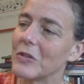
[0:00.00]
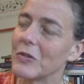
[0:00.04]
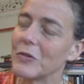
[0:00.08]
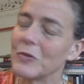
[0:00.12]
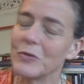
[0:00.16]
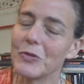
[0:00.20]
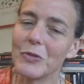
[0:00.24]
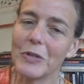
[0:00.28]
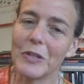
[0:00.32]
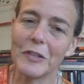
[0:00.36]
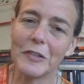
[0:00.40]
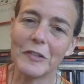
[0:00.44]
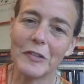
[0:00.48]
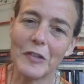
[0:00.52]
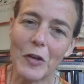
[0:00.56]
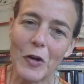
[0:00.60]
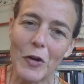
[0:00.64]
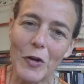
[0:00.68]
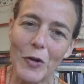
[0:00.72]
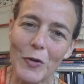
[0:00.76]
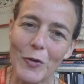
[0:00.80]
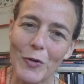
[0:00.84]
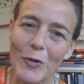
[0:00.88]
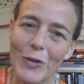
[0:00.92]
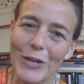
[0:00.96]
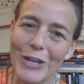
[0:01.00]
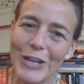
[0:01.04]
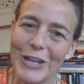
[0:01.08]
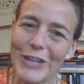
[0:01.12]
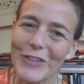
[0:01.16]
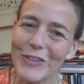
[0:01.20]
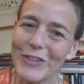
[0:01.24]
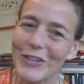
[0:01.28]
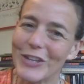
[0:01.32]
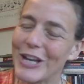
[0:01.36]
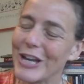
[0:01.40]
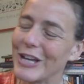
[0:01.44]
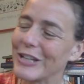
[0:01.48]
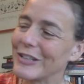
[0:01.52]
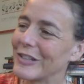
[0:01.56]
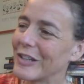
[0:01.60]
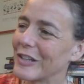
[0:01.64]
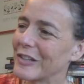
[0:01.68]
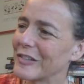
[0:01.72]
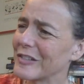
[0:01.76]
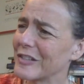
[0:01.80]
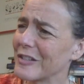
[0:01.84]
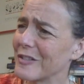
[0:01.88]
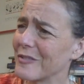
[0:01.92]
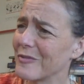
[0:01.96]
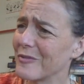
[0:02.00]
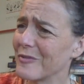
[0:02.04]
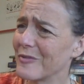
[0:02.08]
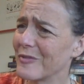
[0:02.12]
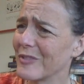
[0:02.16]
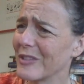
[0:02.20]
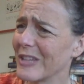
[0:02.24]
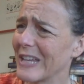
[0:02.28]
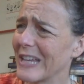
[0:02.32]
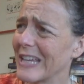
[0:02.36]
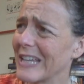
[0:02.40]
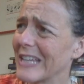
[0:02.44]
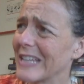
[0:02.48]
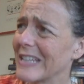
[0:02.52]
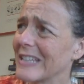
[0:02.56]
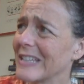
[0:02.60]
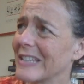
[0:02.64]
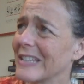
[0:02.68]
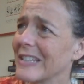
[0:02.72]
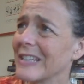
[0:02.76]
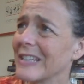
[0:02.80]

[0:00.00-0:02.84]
doing so in the context of like,